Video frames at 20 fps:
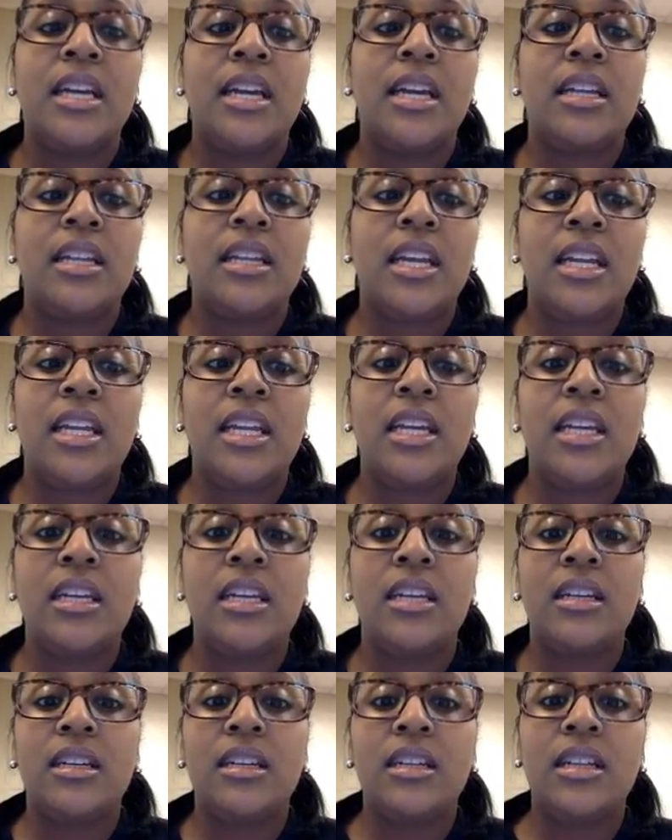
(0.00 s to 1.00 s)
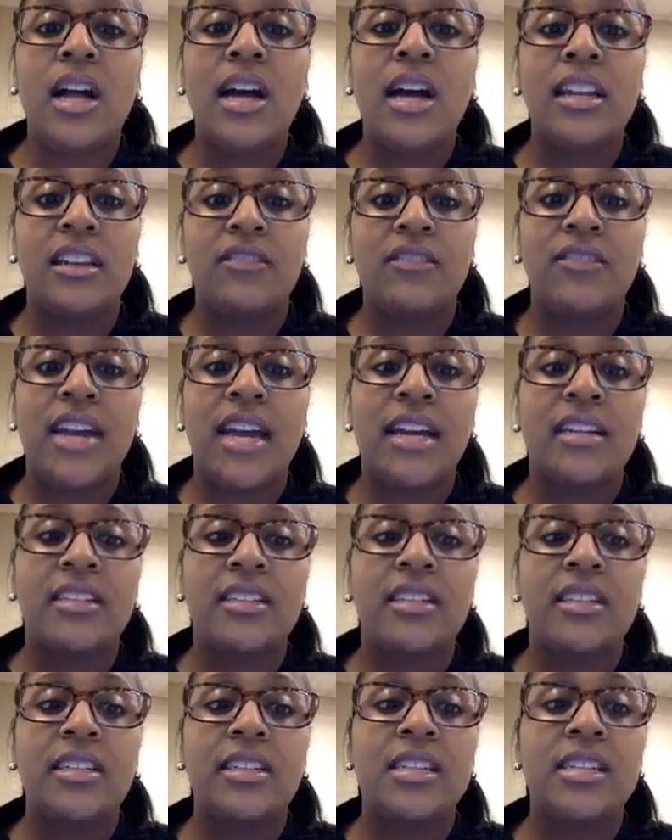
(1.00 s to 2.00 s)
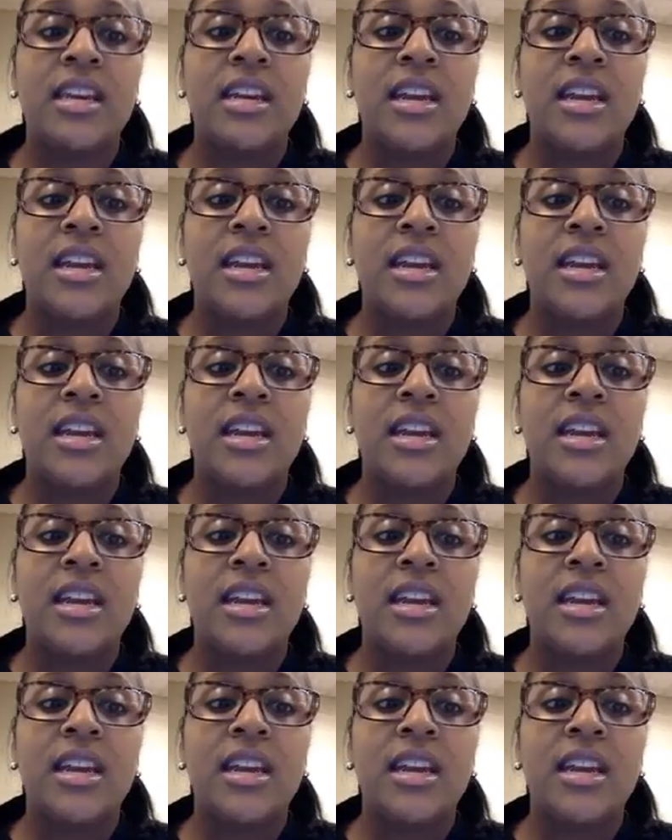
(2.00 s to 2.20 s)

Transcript: and any clotting factors.